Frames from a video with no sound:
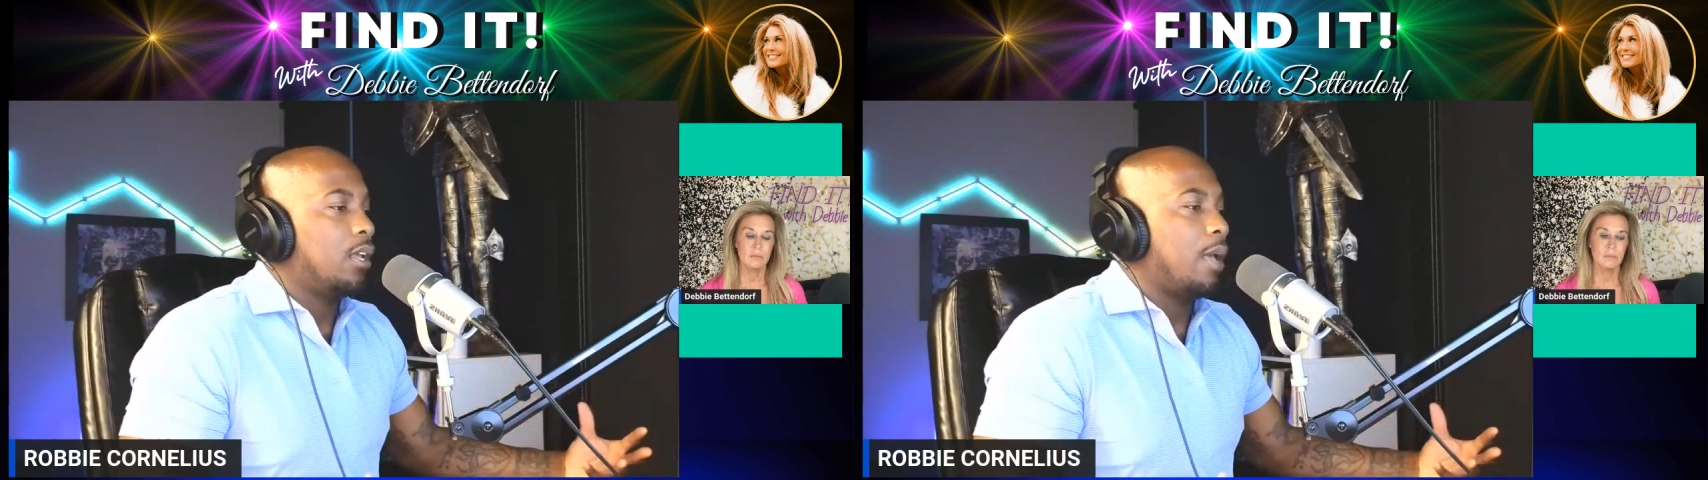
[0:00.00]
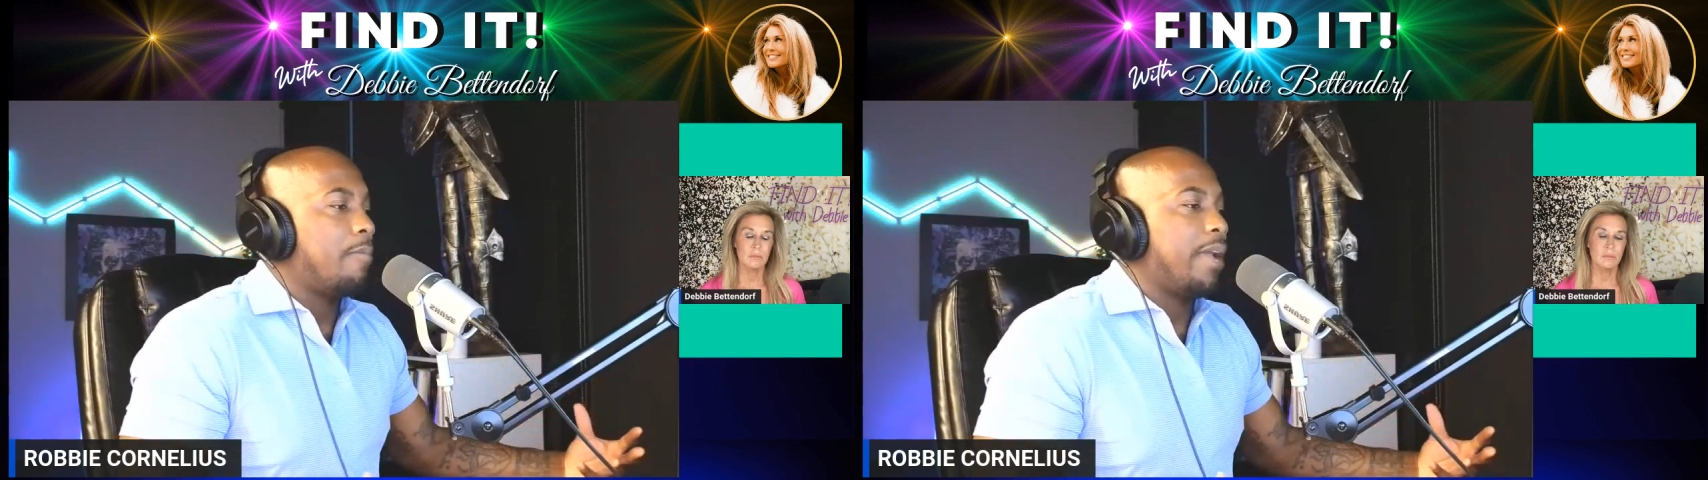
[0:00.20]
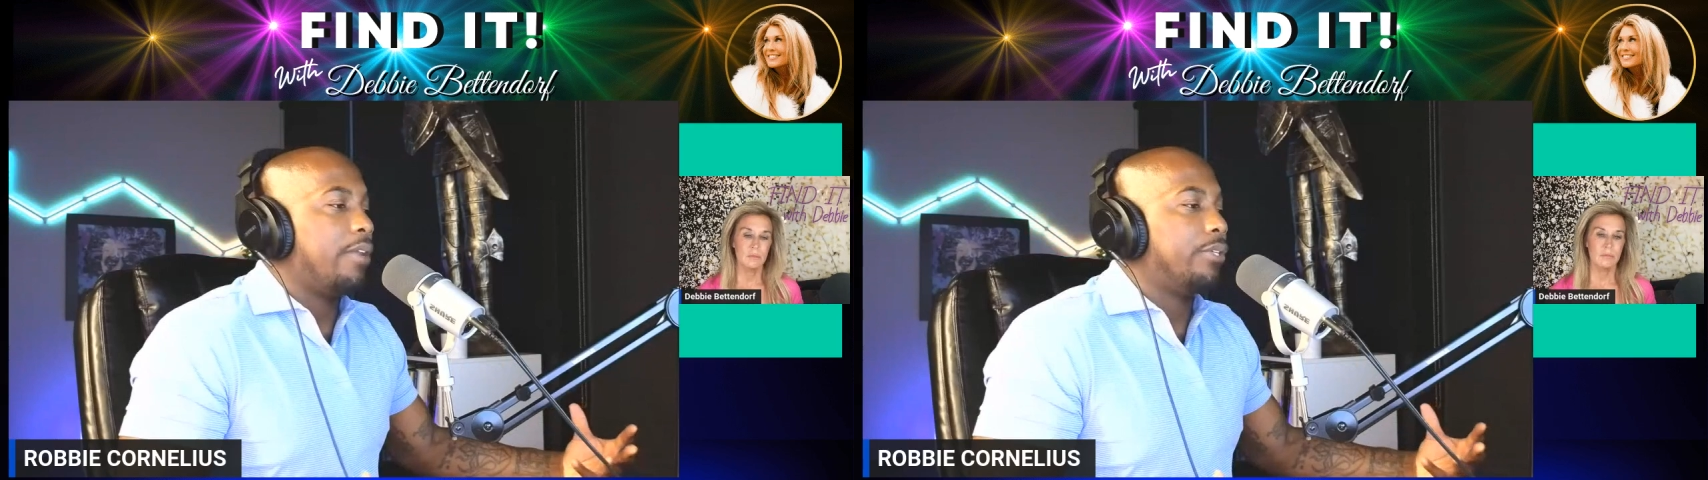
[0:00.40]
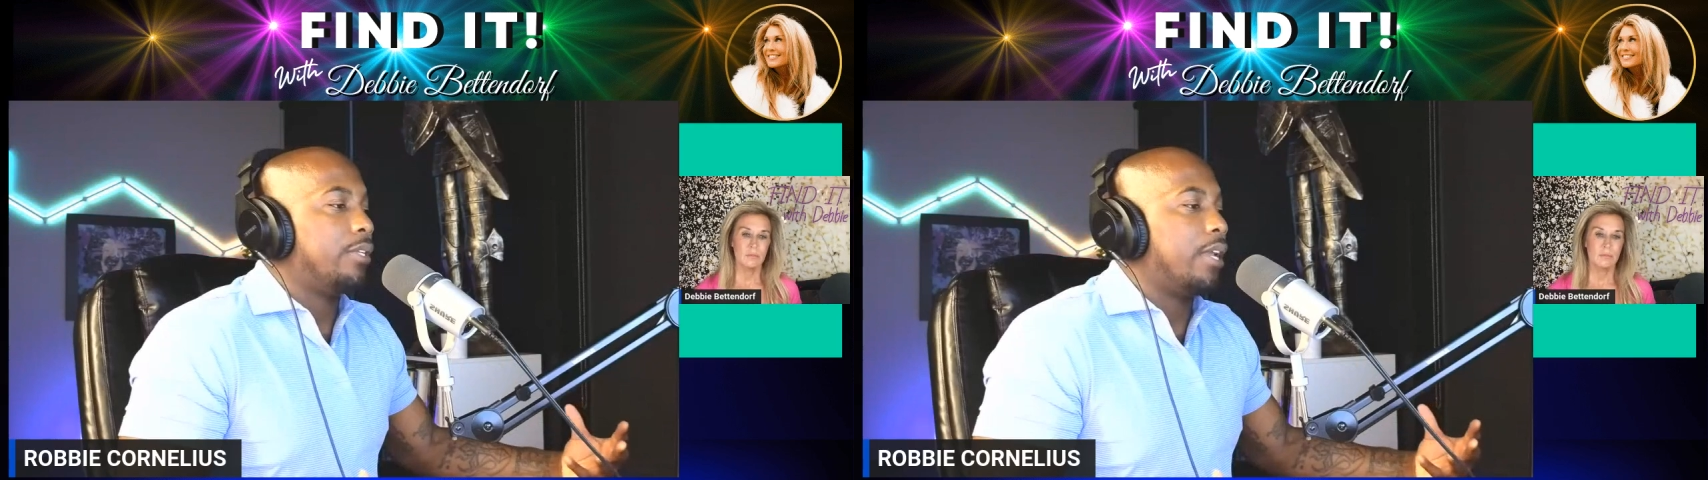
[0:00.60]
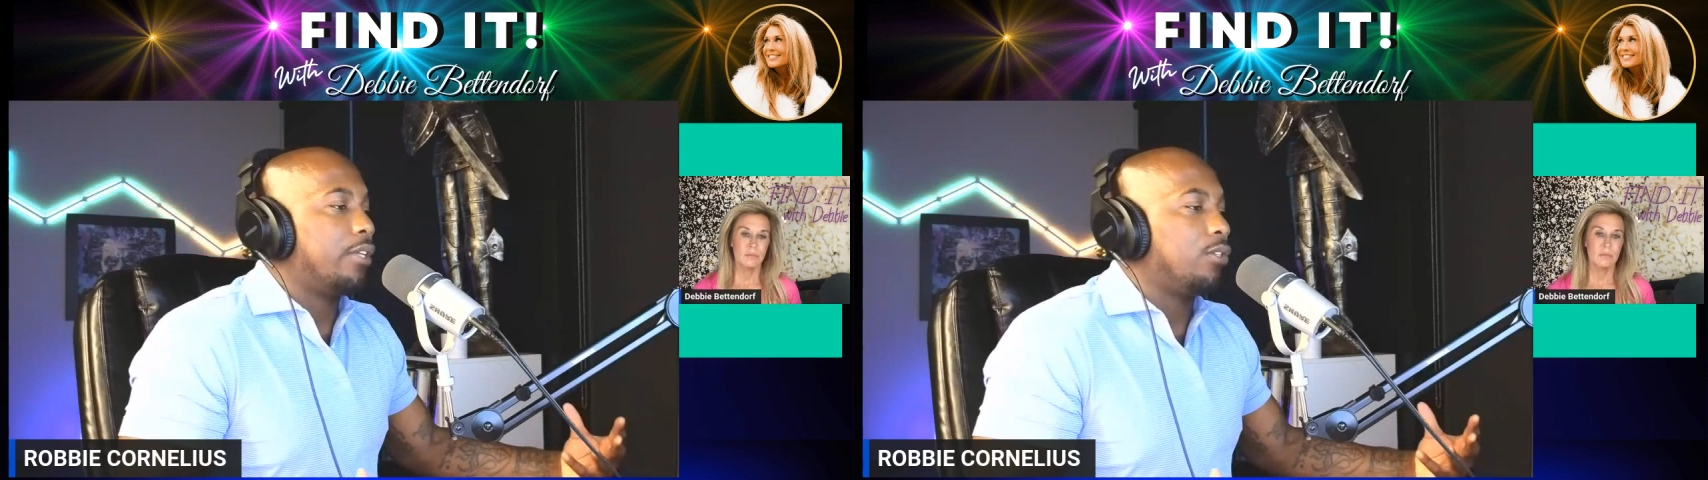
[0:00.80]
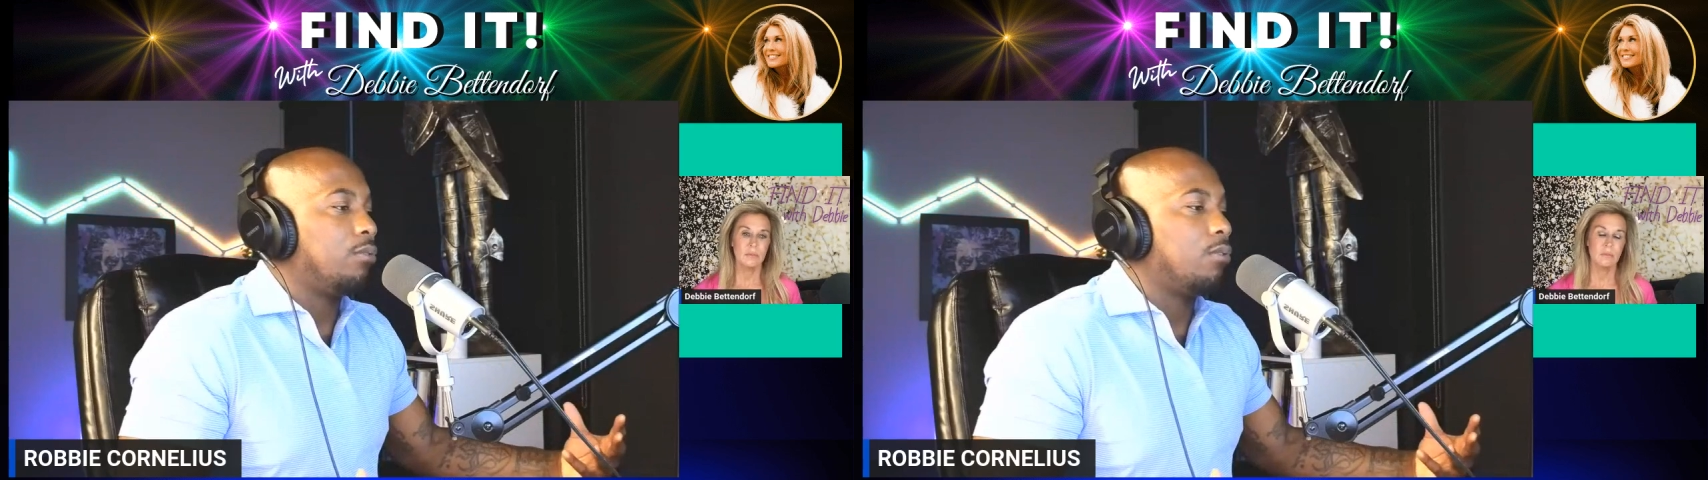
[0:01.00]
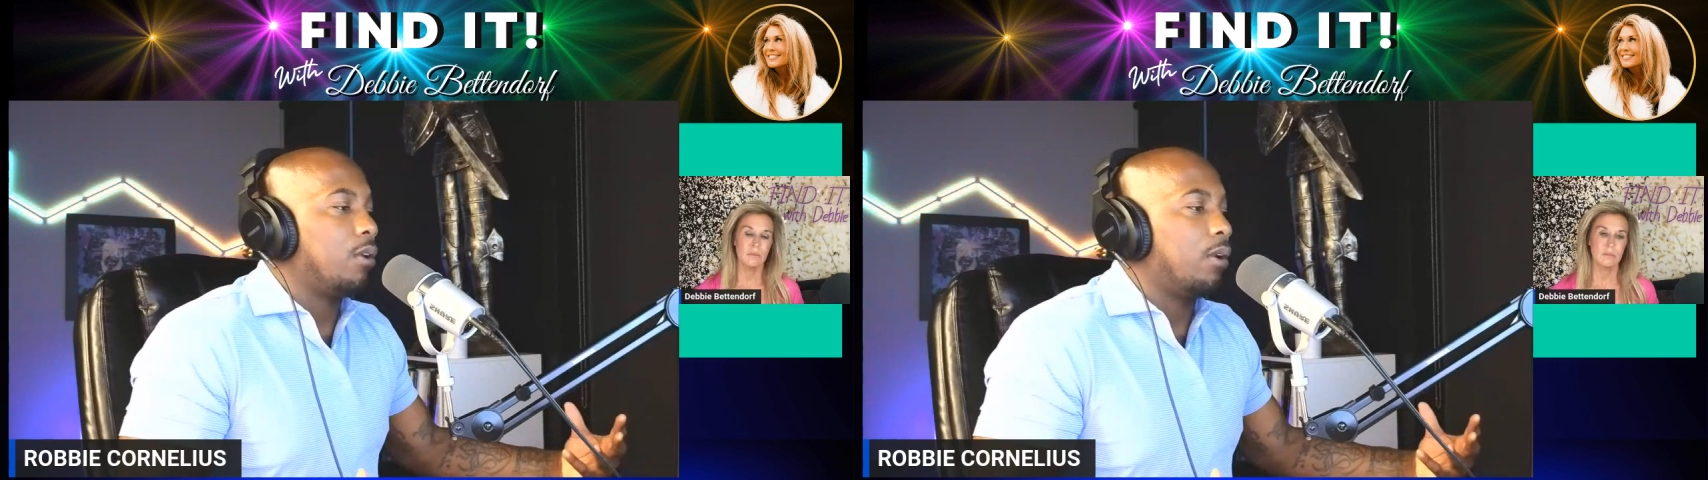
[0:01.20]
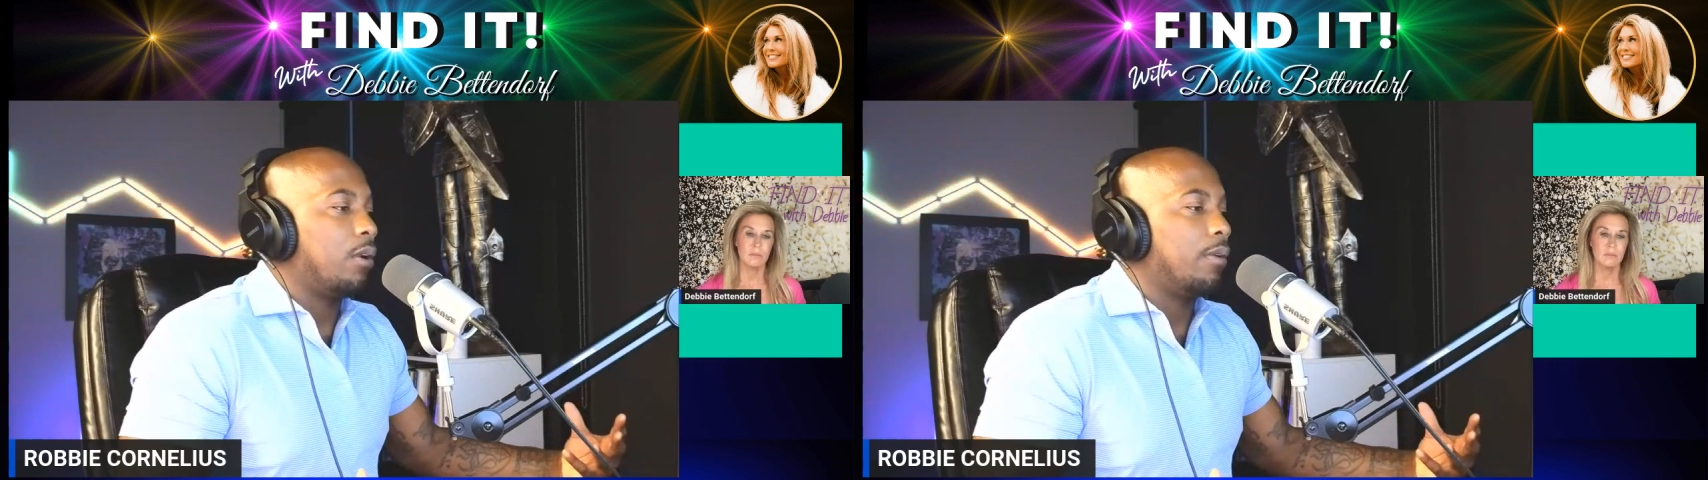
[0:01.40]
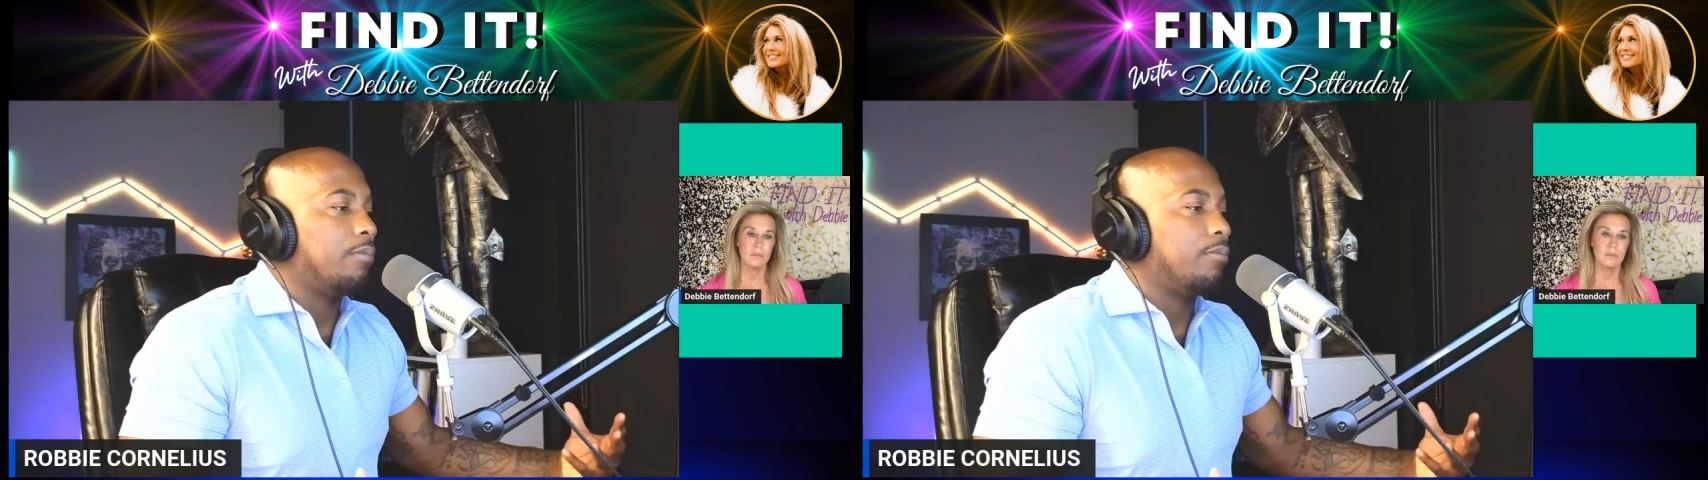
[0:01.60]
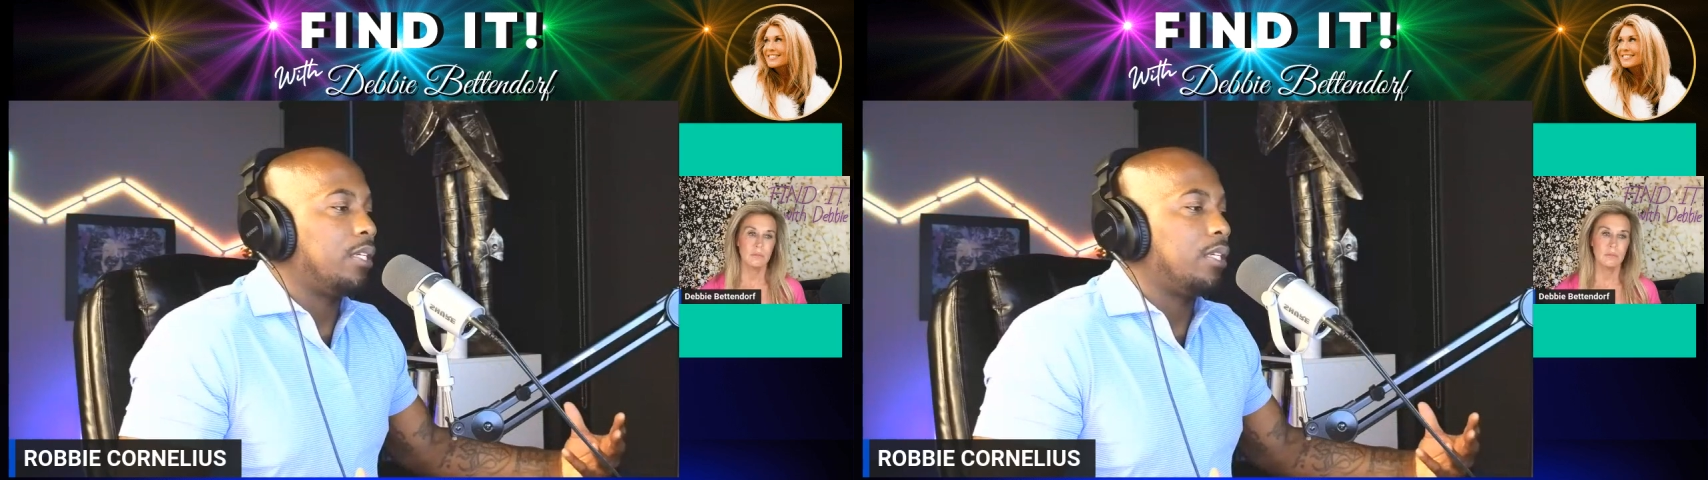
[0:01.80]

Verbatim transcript: imagine that you are